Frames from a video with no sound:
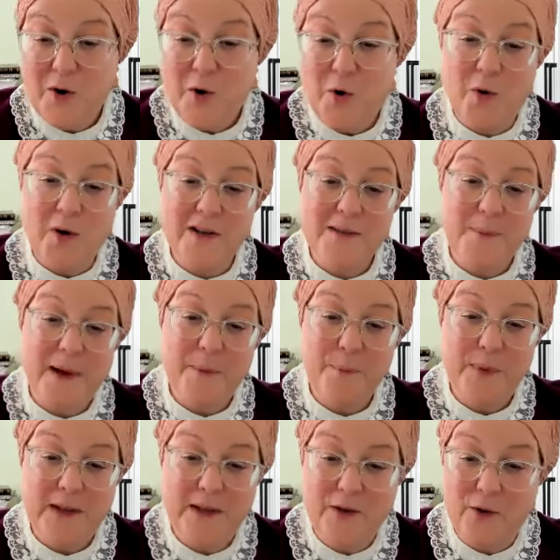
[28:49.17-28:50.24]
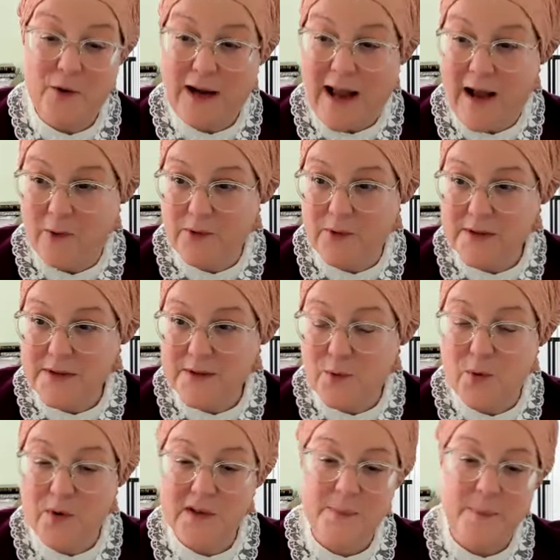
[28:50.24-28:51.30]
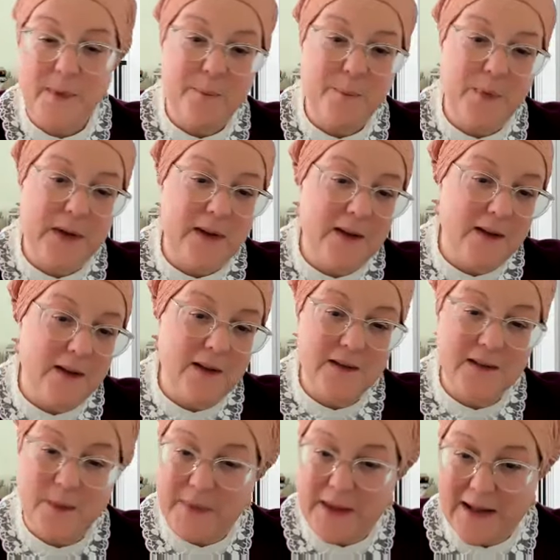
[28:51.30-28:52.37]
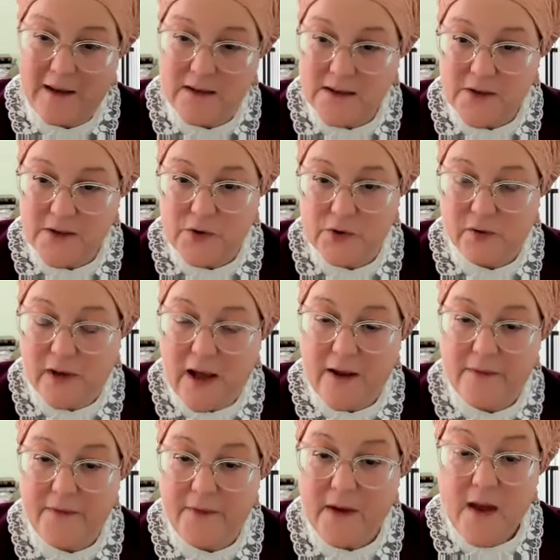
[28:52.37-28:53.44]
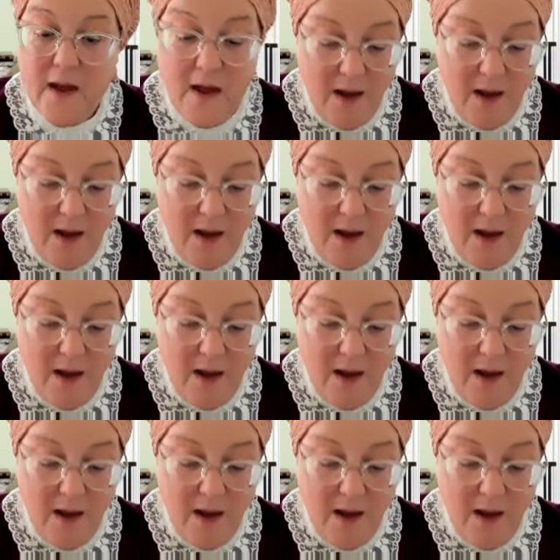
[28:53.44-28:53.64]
A horse might be your house. A horse might be something else in your life.